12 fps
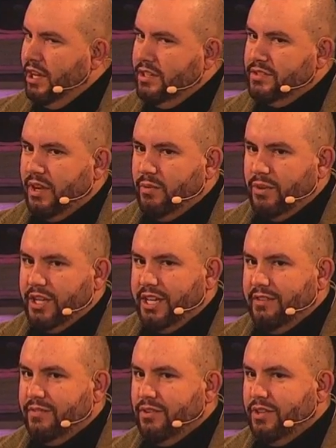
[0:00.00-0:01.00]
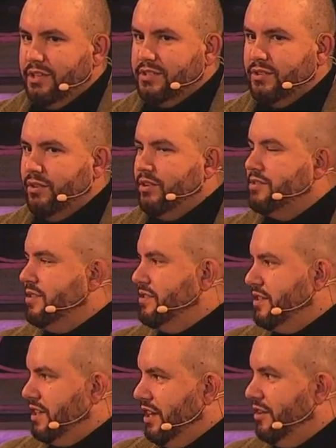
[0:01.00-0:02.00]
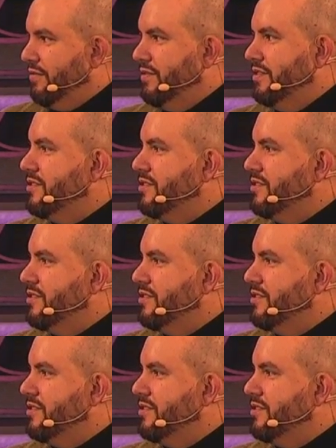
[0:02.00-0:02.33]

and so I want to give you this cross as a gift,